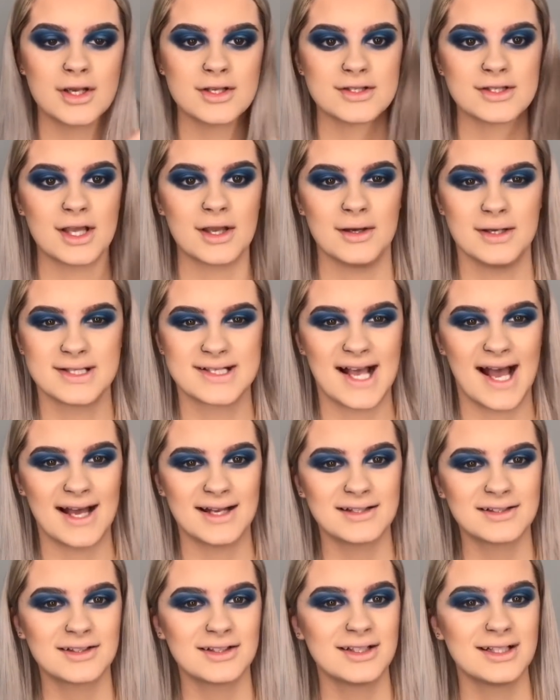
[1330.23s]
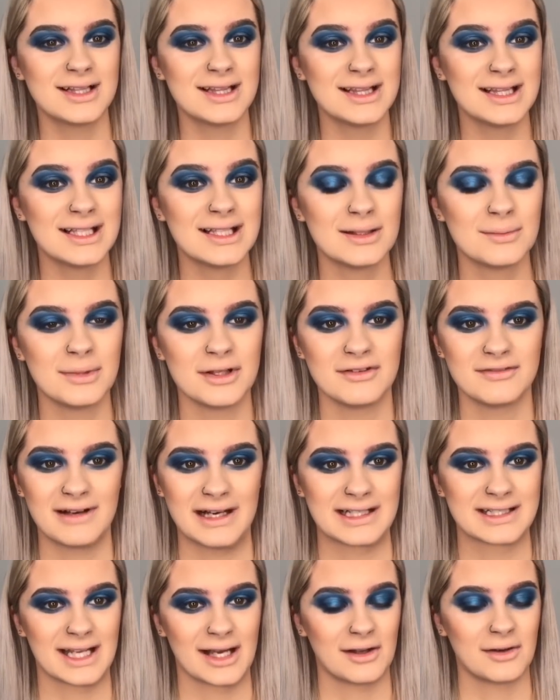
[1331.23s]
So it's kind of gone a little bit
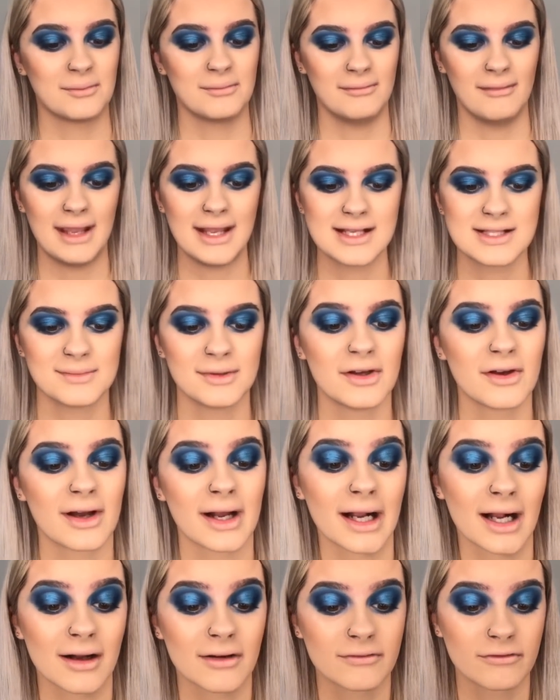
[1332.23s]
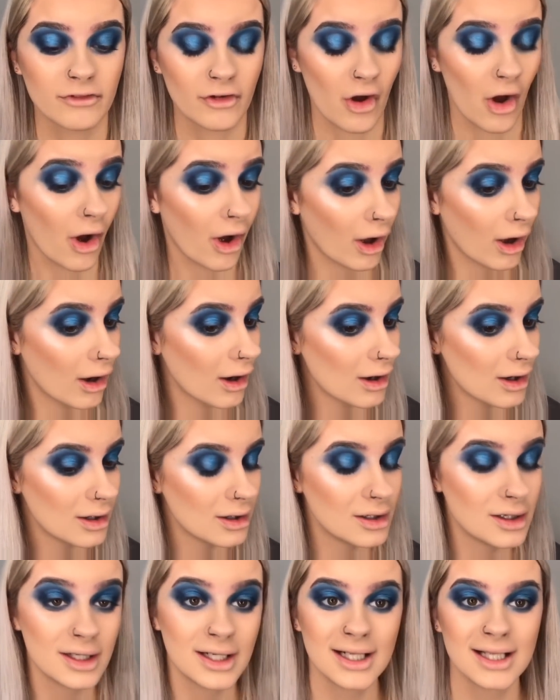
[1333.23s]
far down, makes me look like I've got
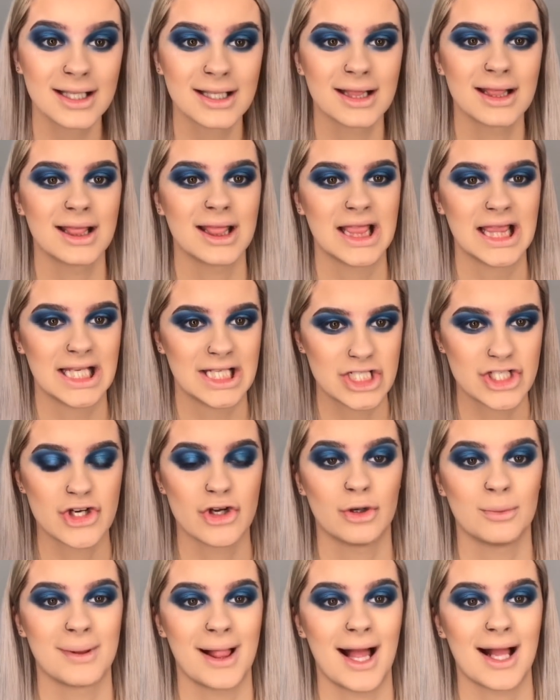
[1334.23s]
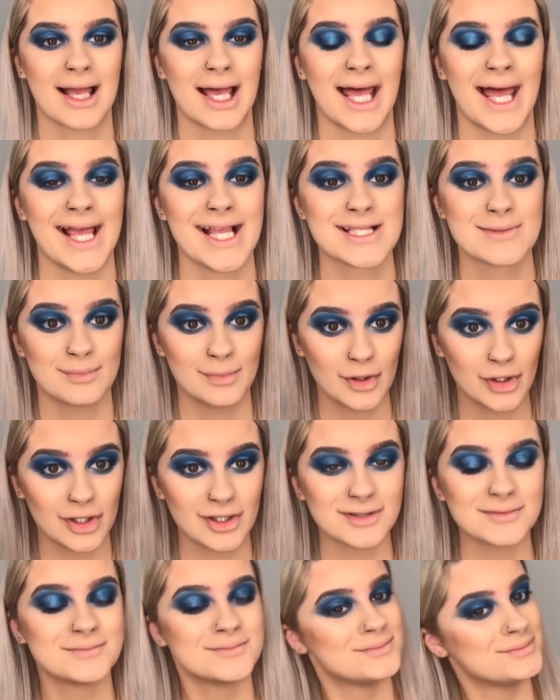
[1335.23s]
literal black eyes,
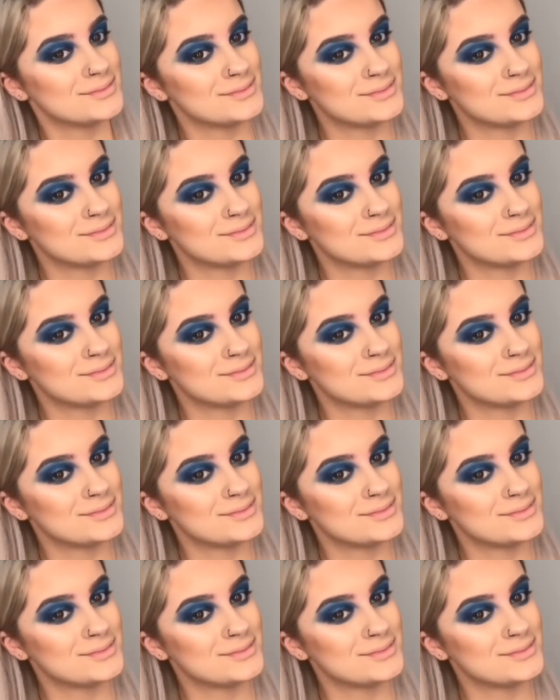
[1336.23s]
but